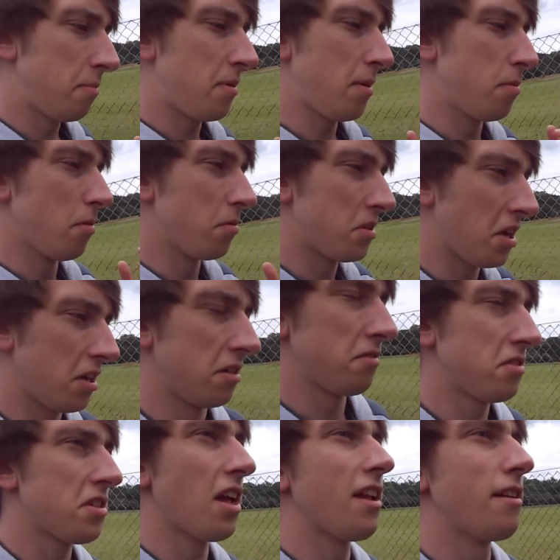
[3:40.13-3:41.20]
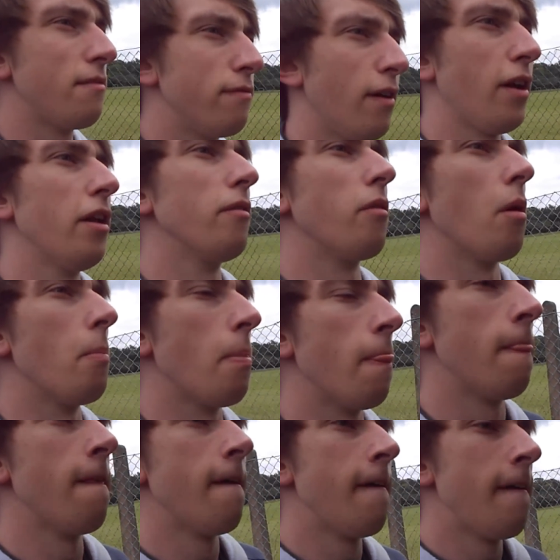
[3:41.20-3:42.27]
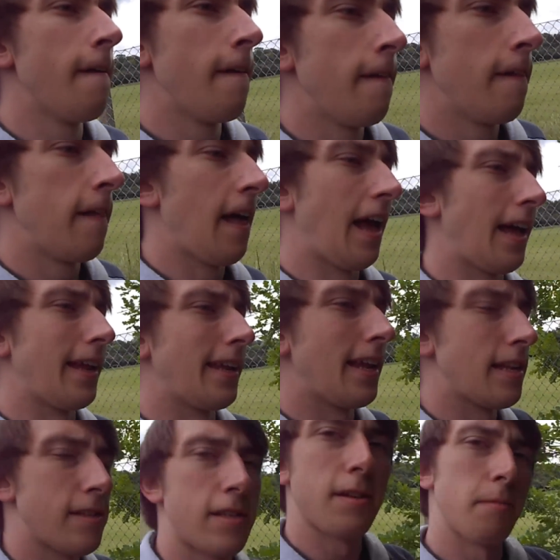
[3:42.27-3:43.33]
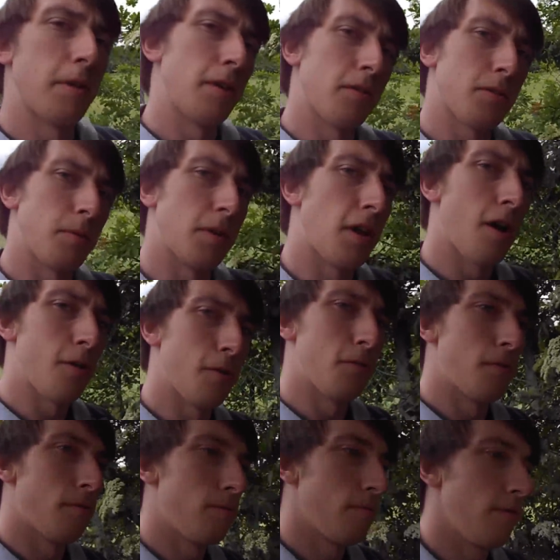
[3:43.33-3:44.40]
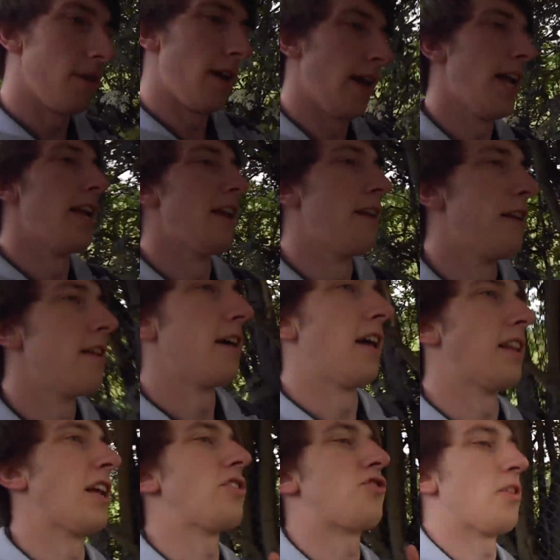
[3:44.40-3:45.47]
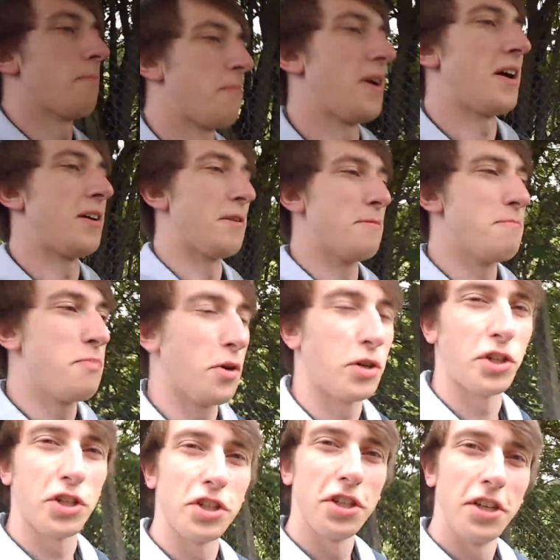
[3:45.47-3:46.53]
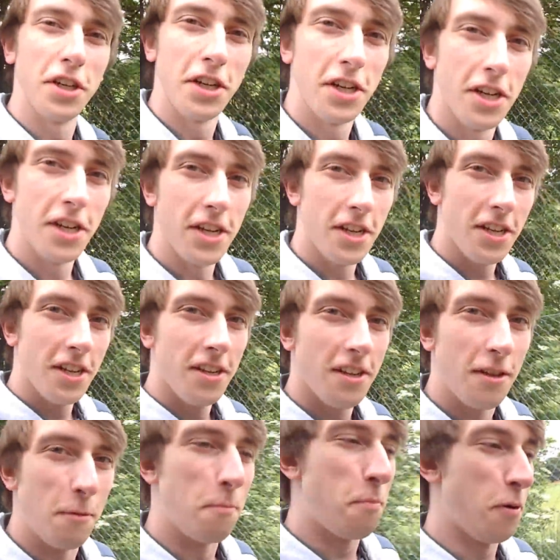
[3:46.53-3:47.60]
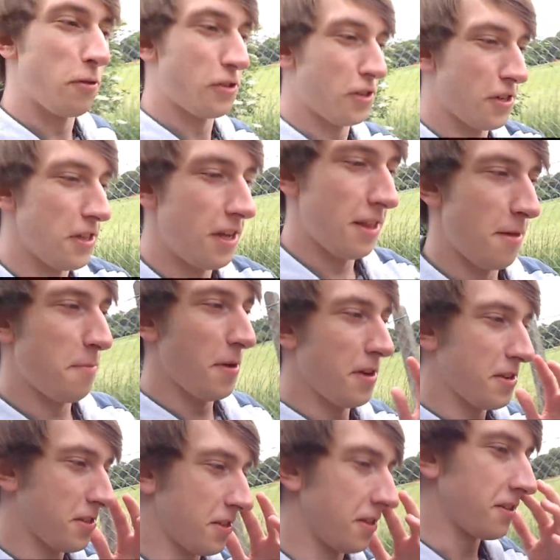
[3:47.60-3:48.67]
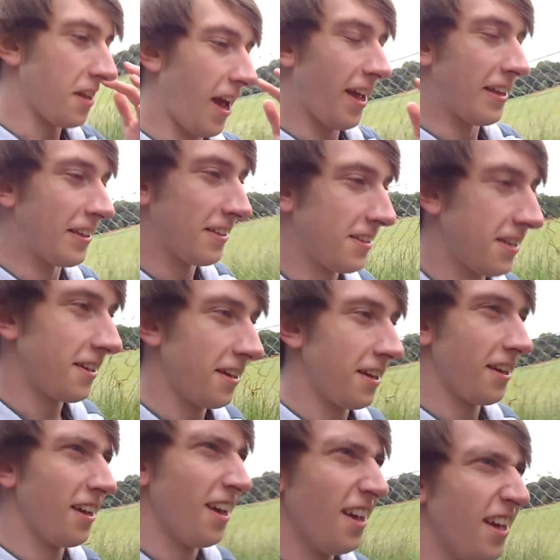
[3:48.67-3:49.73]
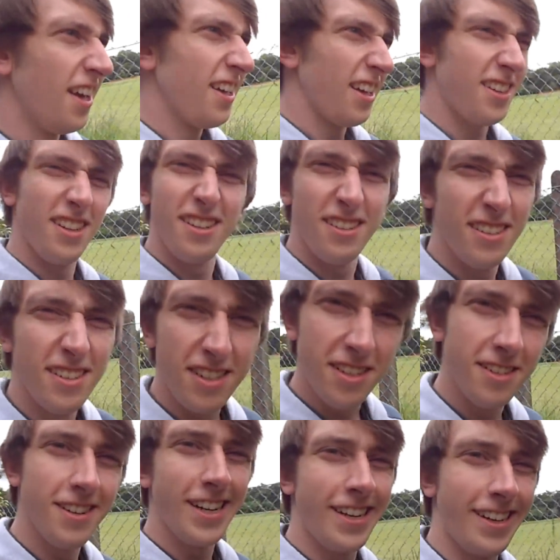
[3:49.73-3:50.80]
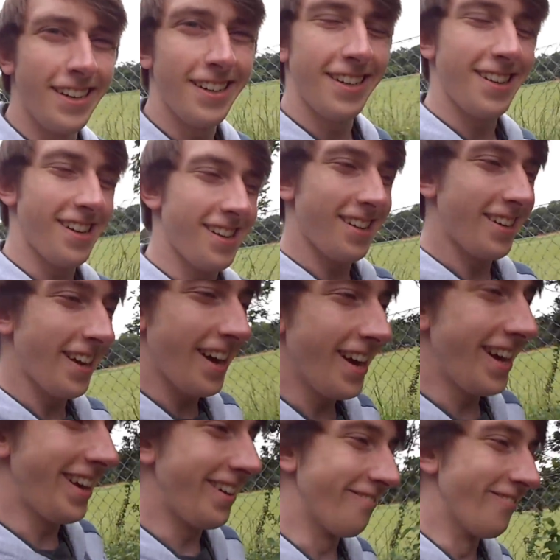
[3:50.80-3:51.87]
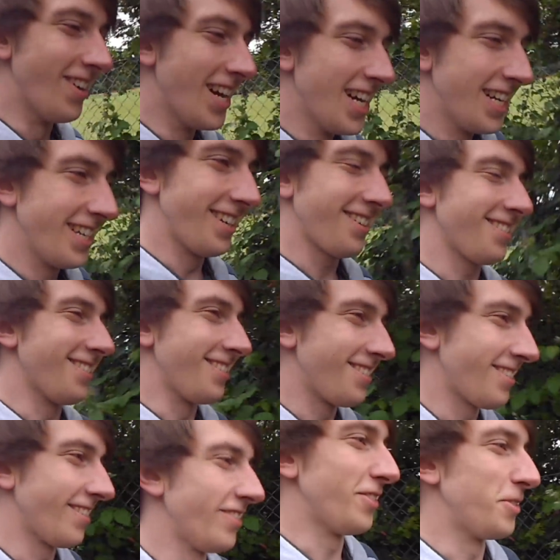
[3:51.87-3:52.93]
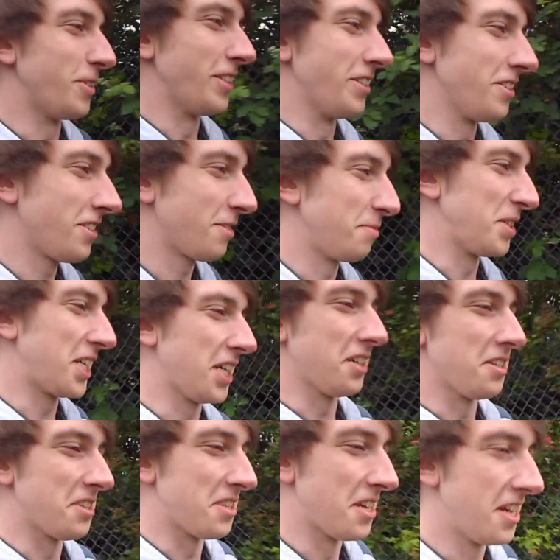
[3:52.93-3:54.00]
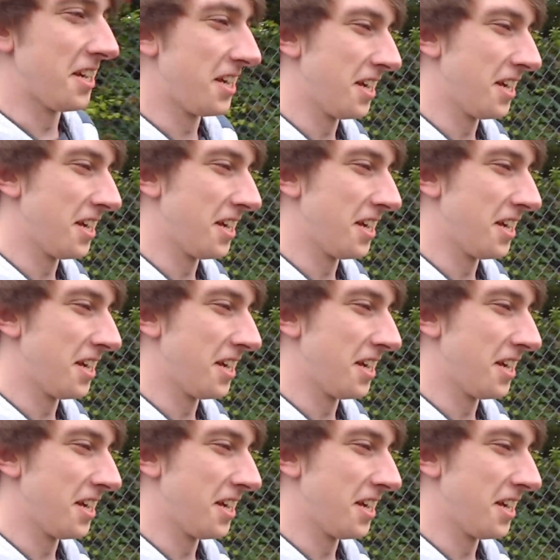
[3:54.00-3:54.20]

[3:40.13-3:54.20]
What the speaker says: people would kind of stand in front of them and then someone else would go in and then jump out and push like the person. And I don't know, it was a great game. And I got in trouble once because